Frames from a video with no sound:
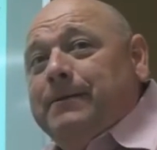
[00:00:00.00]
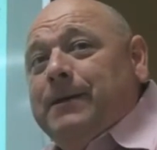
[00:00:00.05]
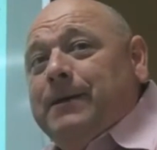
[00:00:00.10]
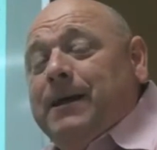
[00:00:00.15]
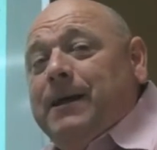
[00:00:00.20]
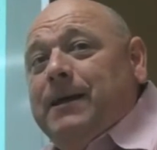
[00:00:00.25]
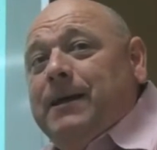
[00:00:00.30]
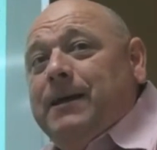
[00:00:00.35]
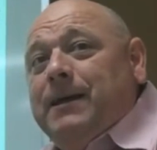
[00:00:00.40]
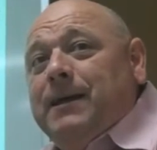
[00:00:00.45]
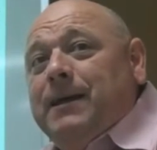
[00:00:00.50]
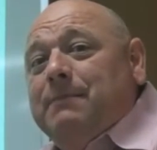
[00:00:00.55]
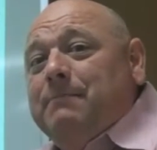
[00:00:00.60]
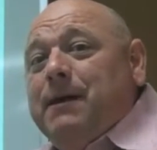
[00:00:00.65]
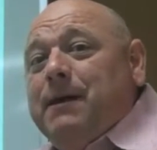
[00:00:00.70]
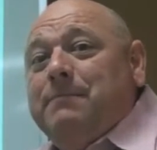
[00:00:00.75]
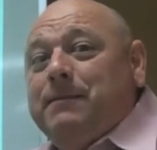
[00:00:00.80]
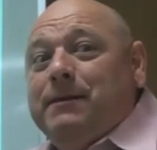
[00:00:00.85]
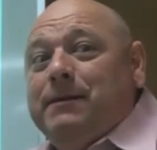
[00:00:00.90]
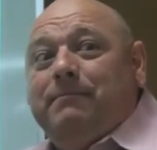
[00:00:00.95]
Okay? It
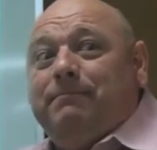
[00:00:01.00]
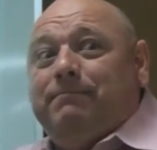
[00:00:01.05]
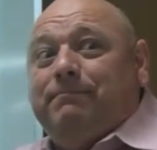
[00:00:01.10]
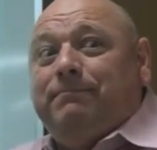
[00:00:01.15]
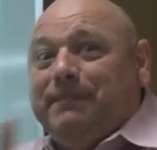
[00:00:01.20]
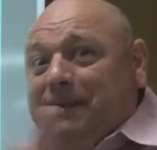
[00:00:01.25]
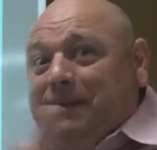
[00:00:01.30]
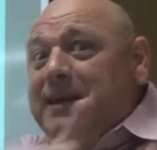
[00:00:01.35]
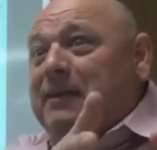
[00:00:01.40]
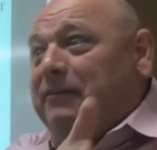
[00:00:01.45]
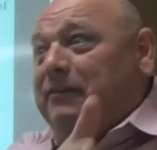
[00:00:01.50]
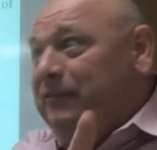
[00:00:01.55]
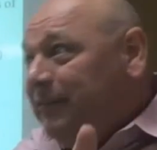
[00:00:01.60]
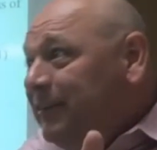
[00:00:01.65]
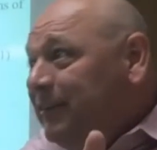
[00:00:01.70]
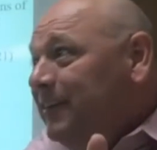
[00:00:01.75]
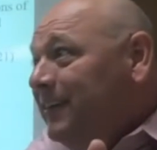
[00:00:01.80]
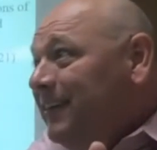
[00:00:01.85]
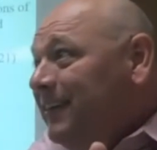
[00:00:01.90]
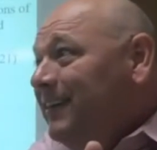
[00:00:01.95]
may be
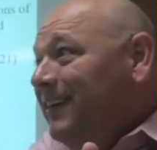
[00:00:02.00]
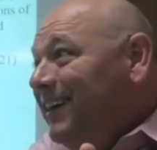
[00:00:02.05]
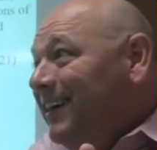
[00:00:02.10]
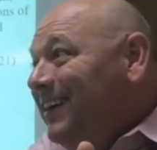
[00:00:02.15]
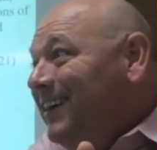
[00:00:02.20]
this.